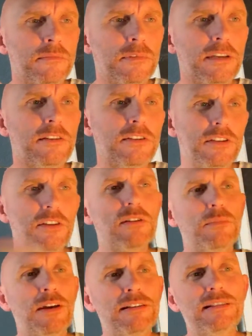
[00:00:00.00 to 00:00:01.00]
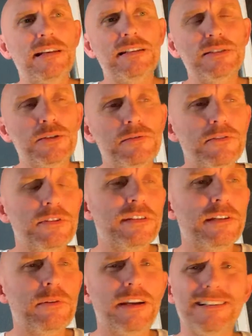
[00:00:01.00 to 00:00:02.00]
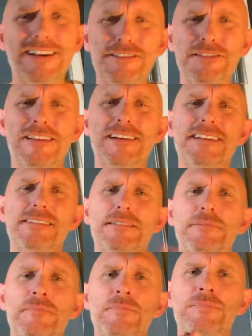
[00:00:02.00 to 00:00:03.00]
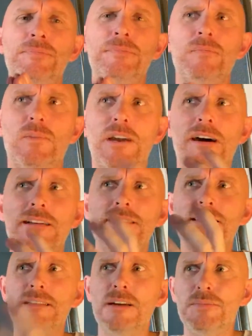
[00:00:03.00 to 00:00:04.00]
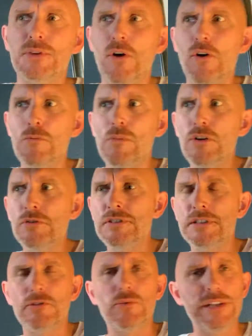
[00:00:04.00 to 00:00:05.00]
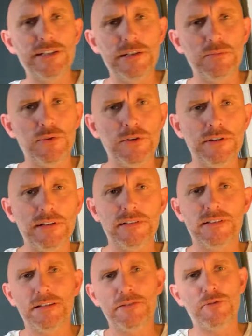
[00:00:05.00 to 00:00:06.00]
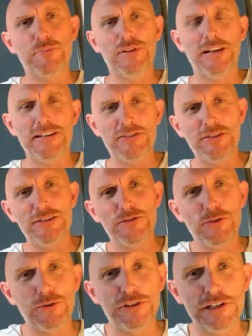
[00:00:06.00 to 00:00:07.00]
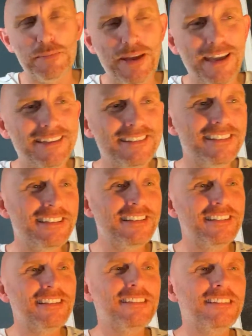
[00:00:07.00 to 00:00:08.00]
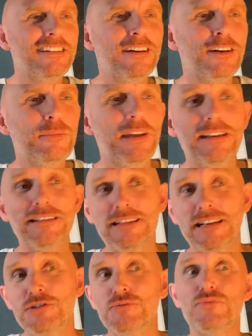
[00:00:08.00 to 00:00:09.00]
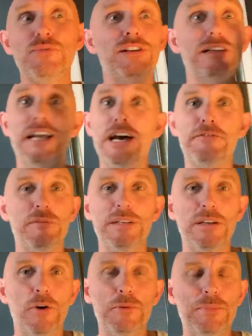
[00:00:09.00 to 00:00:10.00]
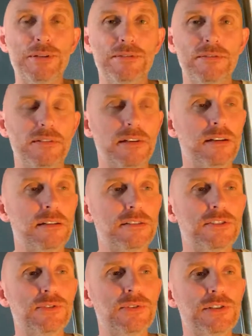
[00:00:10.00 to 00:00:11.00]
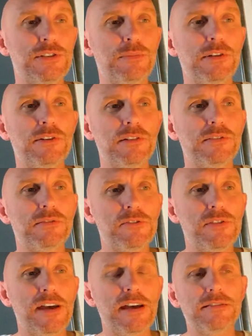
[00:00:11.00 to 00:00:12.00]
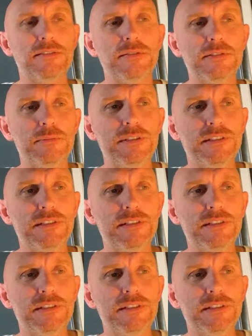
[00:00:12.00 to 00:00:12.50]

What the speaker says: Yeah, there you go. The pen takes over and they write. Kind of like concept almost of a Ouija board. Instead of a planchette, you're holding a pen. And you really have to be open to the spirits for that to be